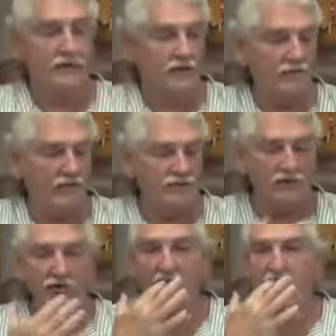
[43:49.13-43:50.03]
you know, that
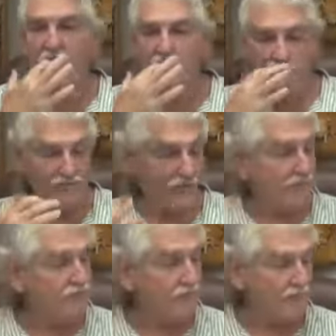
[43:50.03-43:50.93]
sort of thing.
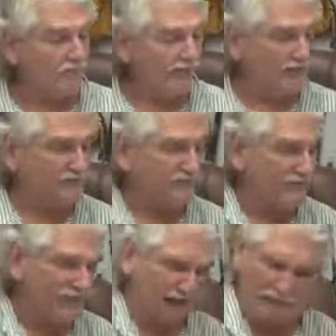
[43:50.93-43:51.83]
Mm.
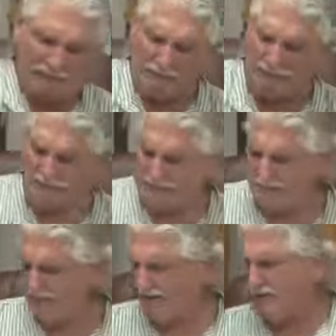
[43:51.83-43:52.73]
Ooh.
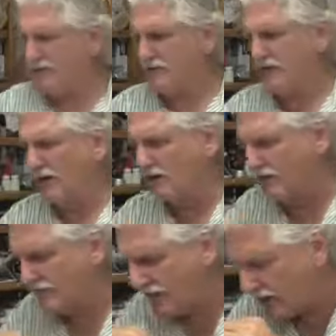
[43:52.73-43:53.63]
Give me some coconut